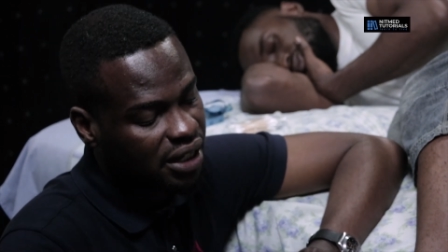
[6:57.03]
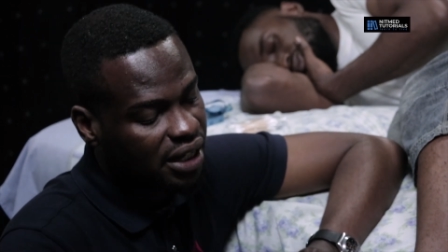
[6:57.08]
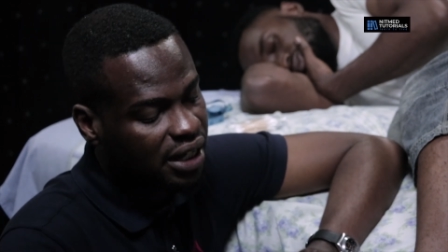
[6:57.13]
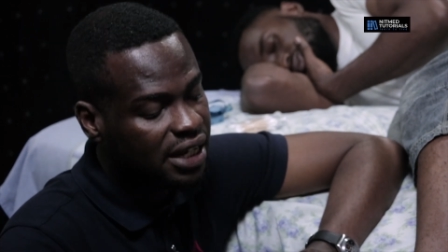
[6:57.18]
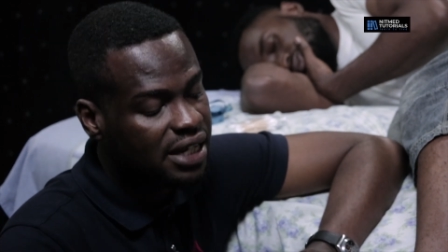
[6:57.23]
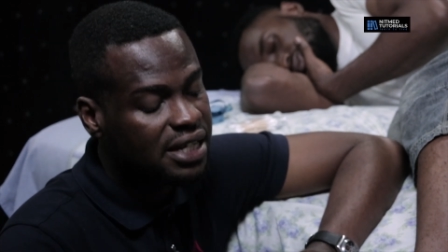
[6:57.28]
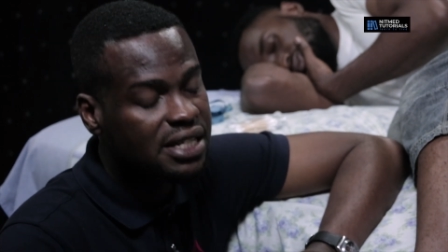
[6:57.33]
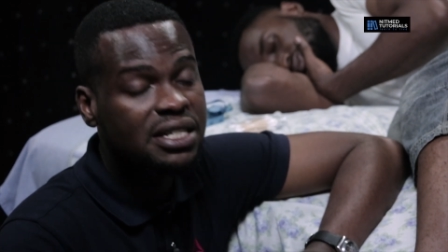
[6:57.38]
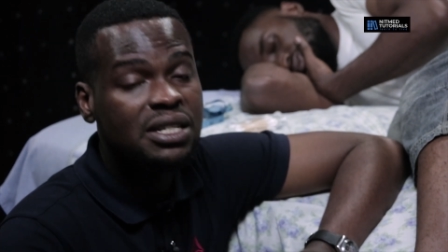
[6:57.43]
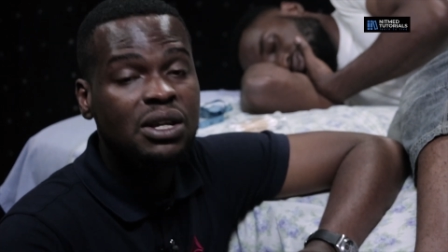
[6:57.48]

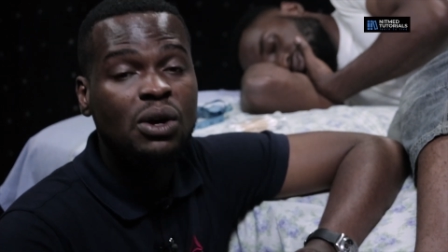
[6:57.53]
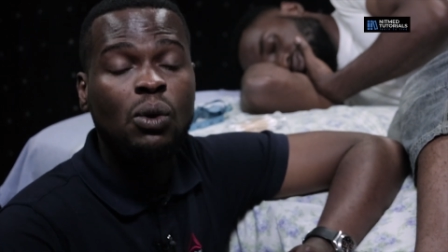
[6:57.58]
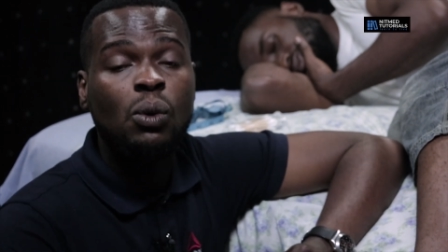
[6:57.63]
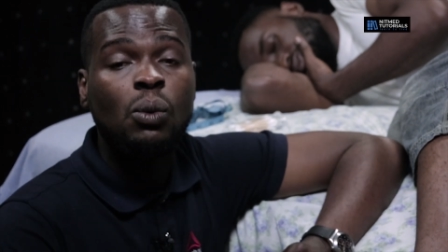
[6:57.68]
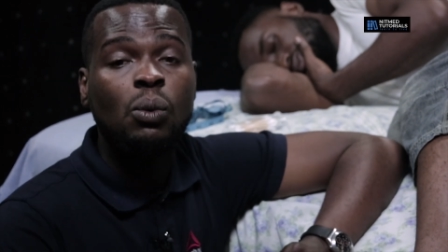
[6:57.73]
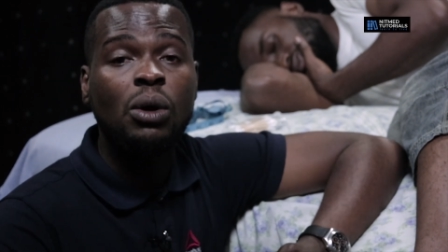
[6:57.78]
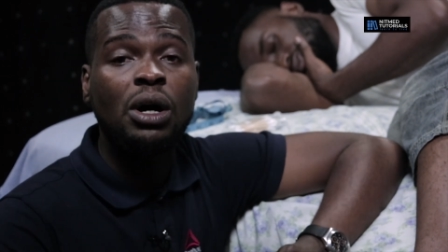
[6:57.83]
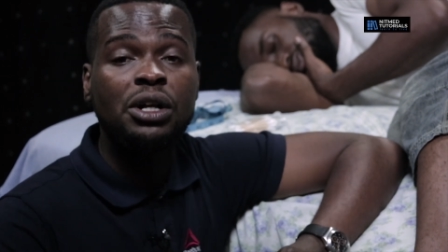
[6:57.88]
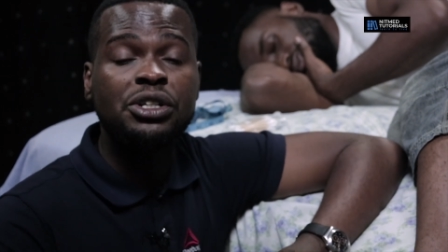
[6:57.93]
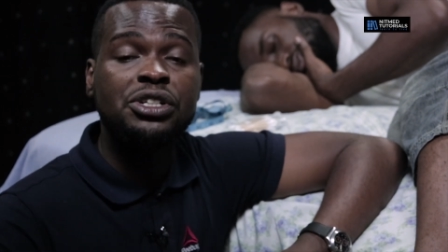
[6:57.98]
is
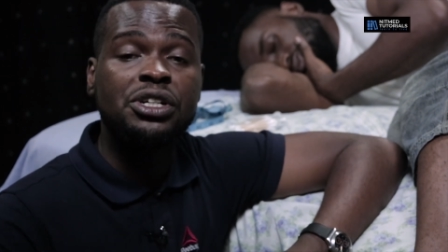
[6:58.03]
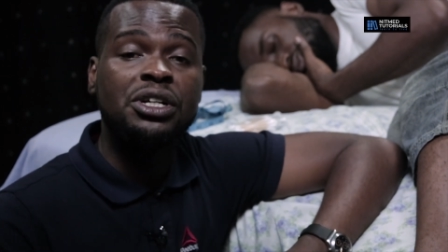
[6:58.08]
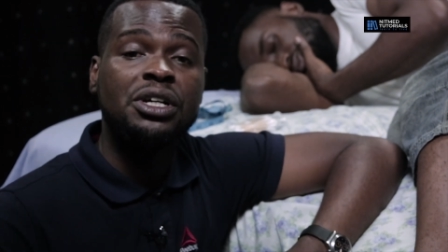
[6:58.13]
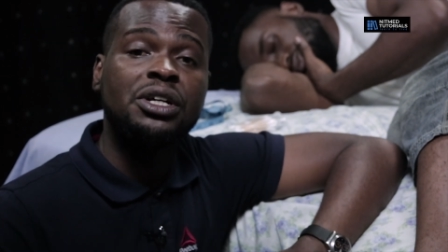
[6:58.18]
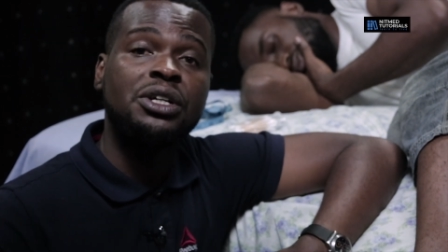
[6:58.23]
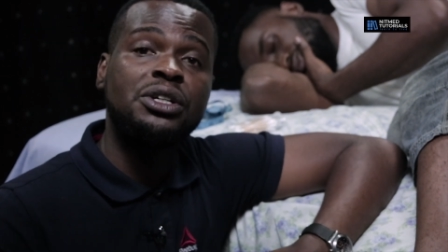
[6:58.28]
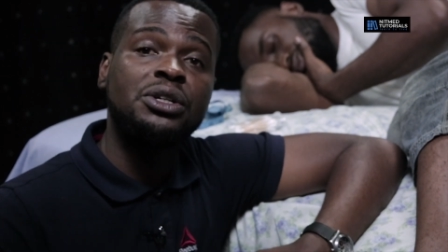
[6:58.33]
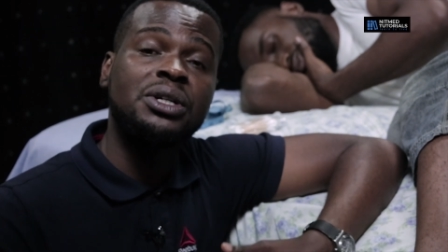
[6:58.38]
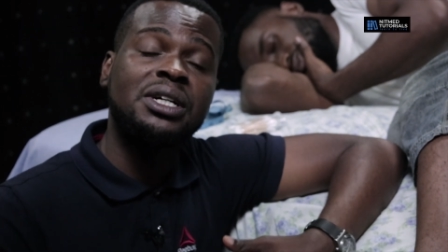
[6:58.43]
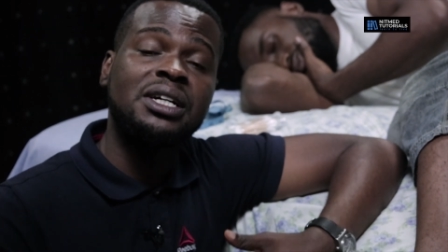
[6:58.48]
what
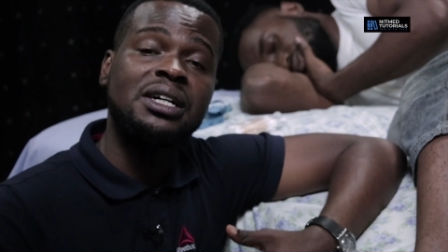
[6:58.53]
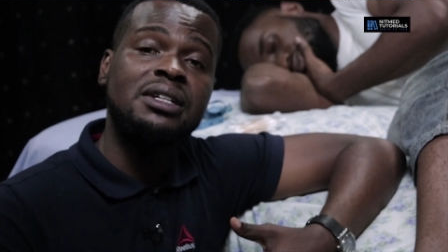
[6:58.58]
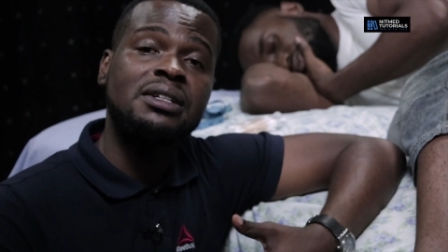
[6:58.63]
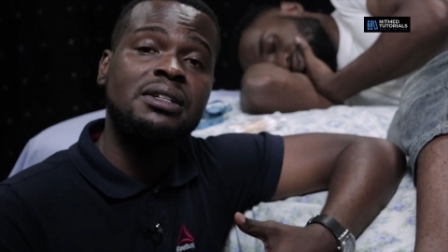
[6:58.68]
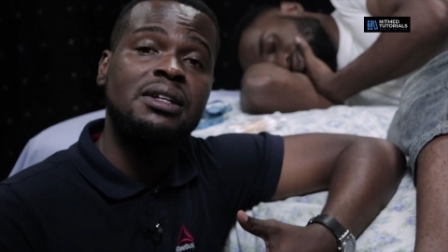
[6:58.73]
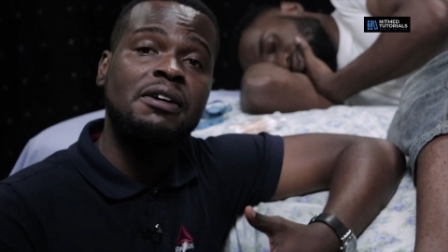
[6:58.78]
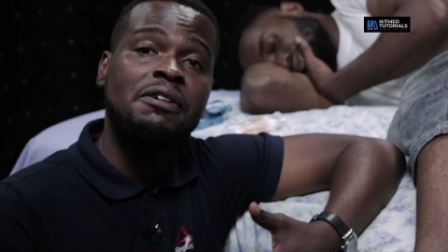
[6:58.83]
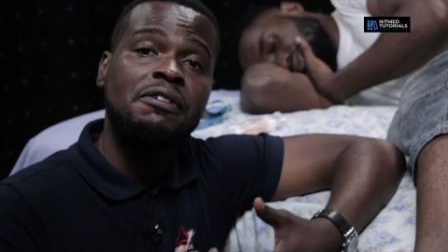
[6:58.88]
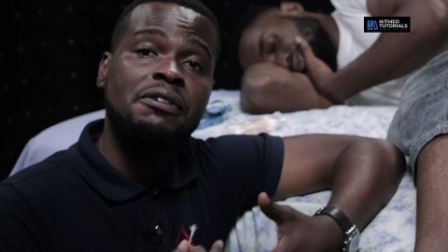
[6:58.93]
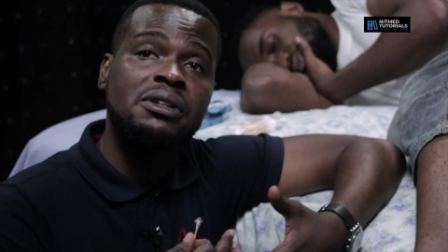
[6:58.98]
you
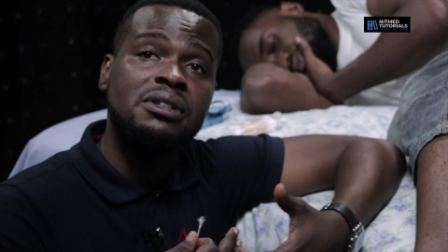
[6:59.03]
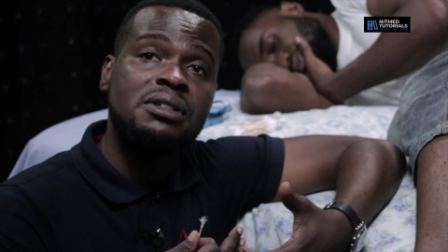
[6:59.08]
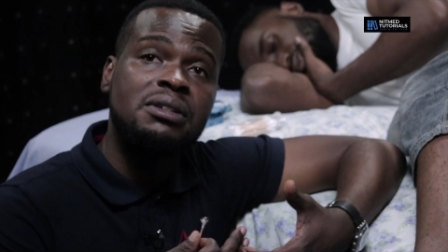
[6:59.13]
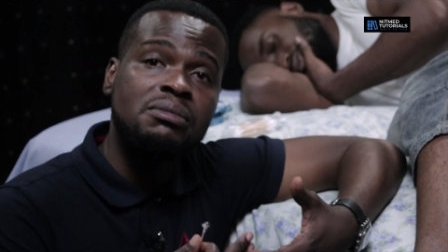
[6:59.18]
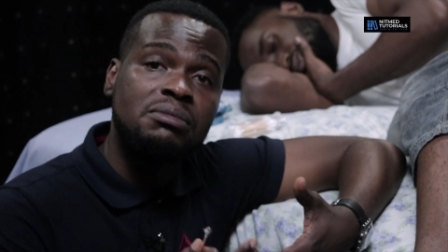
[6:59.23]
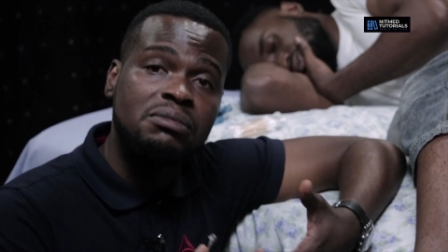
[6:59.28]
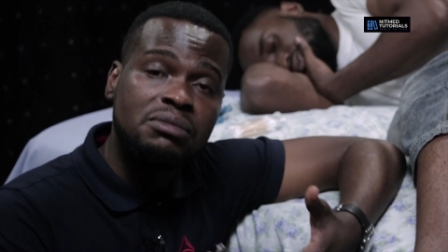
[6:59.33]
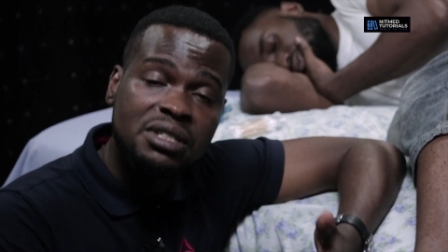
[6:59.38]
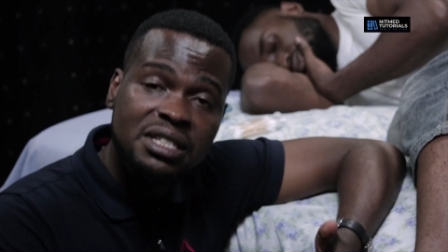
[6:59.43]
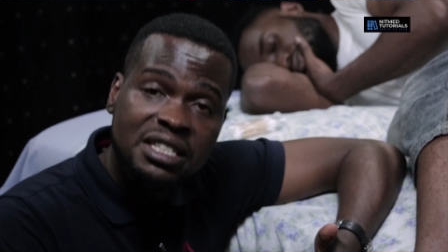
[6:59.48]
can
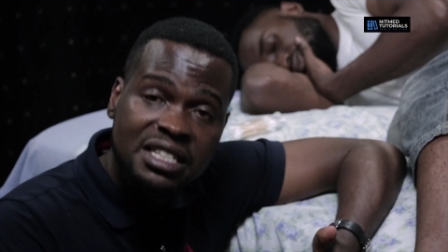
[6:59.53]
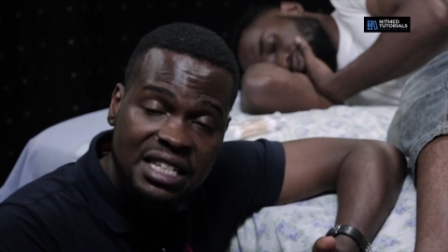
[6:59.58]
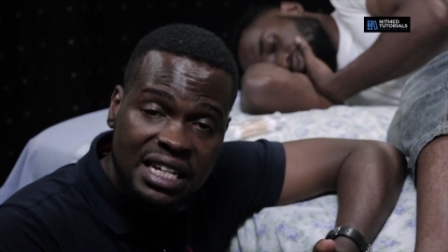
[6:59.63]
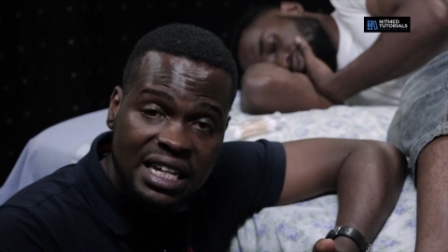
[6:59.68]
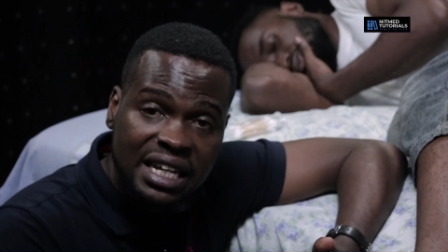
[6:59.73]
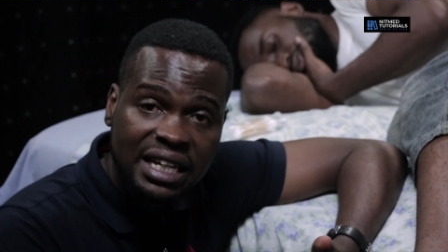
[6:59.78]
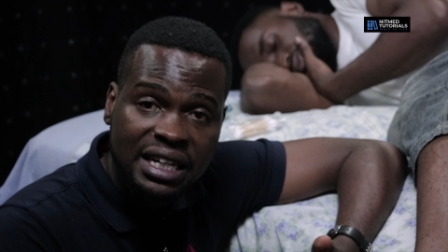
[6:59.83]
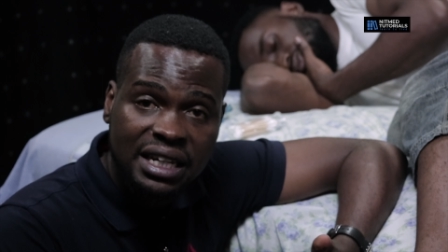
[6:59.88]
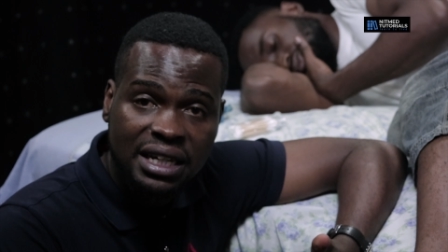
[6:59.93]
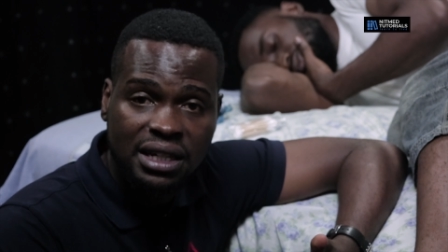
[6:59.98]

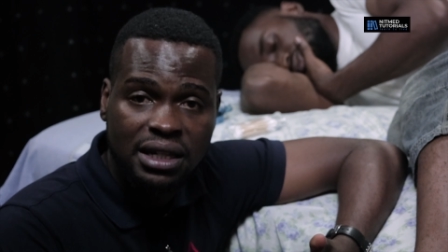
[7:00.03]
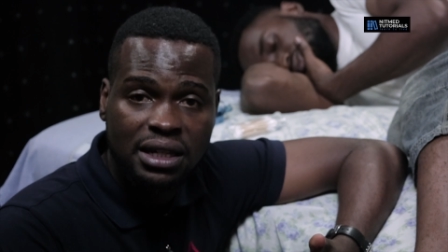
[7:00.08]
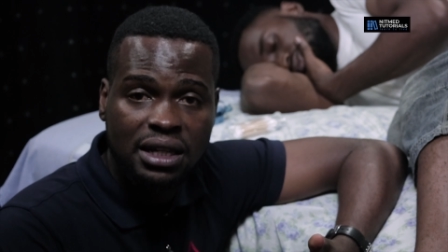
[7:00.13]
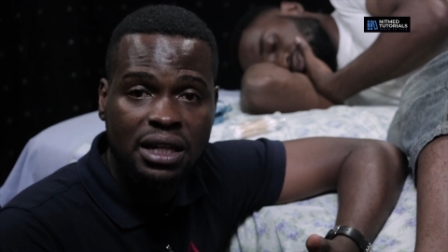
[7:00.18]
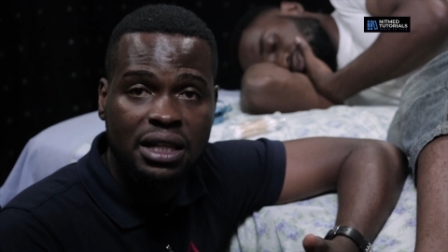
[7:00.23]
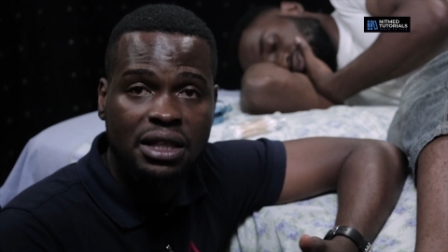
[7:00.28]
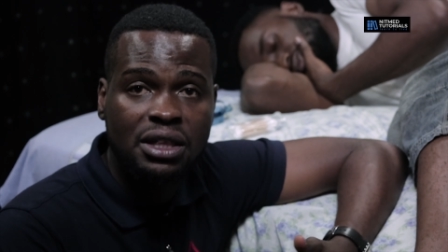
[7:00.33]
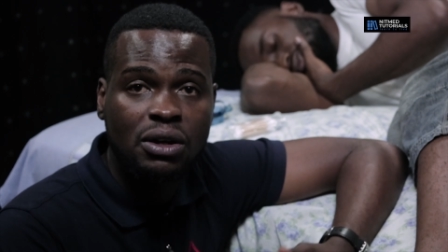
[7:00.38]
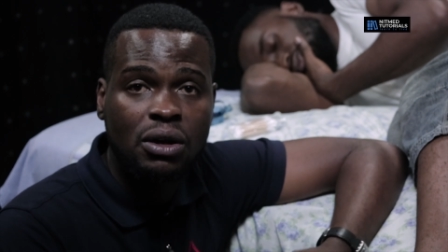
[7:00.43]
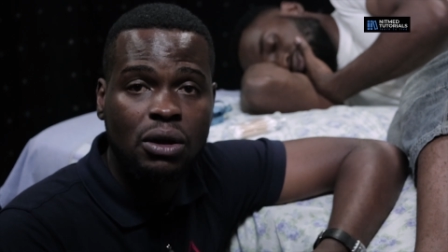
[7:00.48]
see
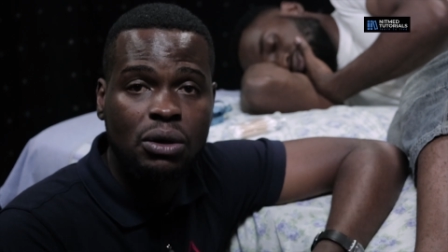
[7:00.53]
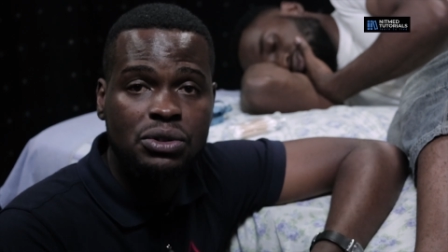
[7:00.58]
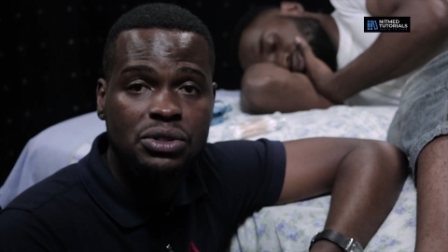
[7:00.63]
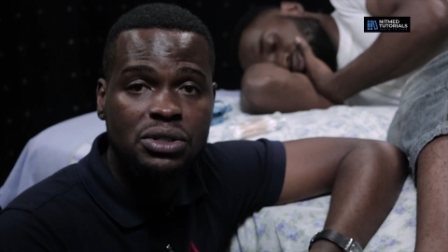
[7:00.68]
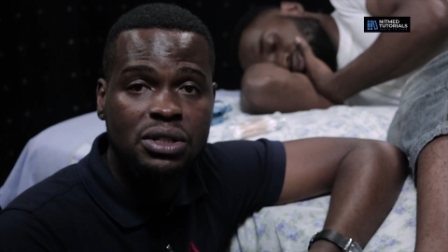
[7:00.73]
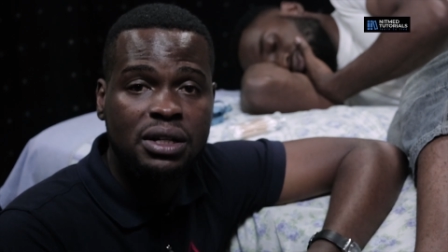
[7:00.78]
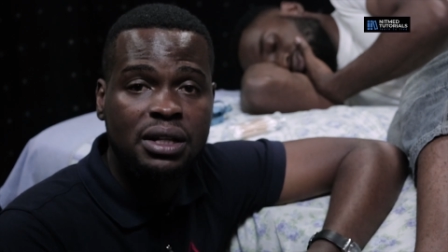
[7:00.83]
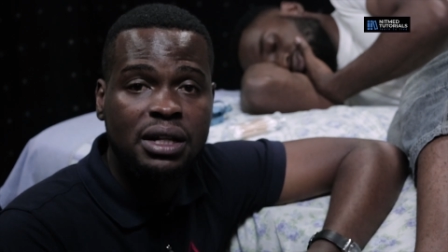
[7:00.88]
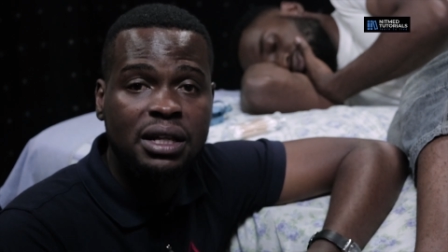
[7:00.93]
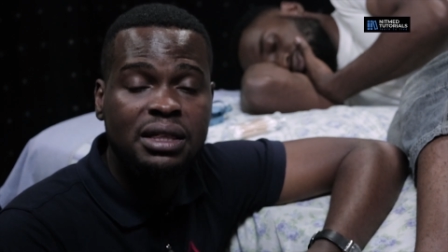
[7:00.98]
in the
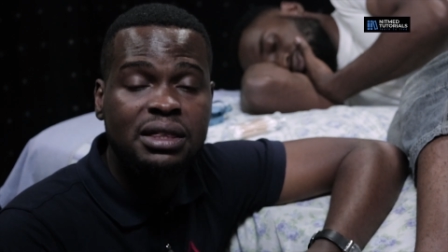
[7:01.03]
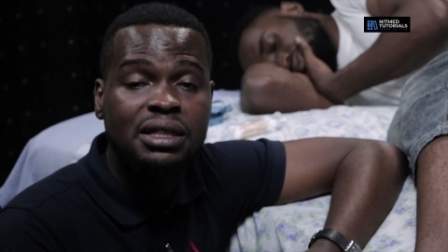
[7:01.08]
ulcer.